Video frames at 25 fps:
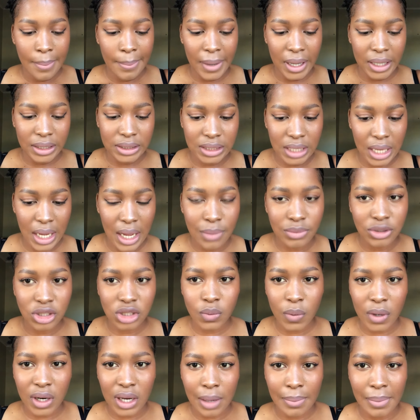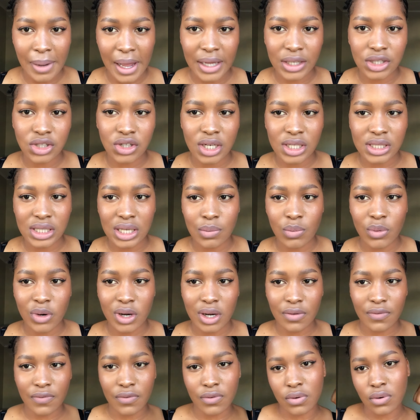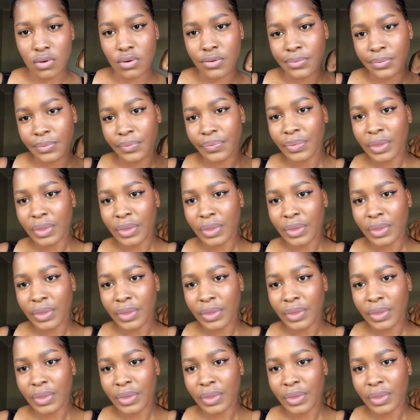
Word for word: But yeah, I'm just wearing a black dress and I'm waiting for